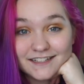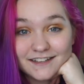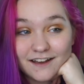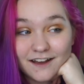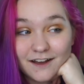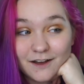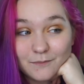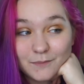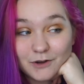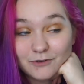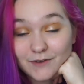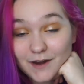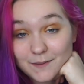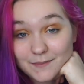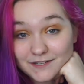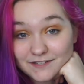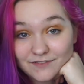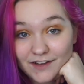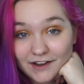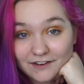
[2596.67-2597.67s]
a
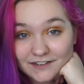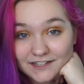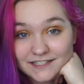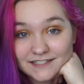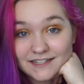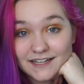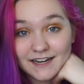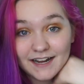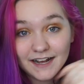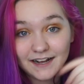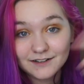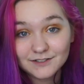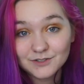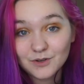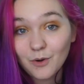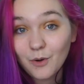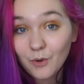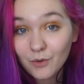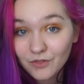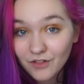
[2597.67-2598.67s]
rabies virus that acts
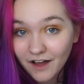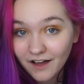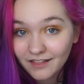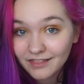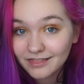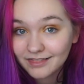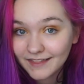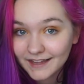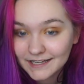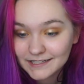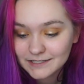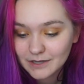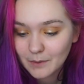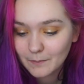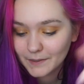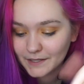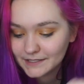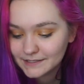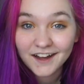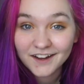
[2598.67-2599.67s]
a whole lot like
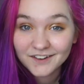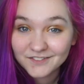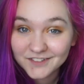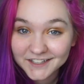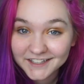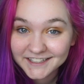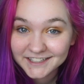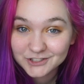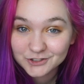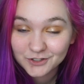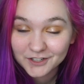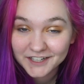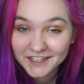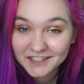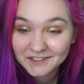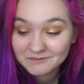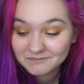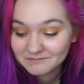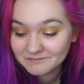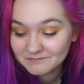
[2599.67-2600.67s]
zombies. I really enjoyed
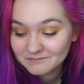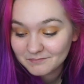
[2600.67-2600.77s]
it.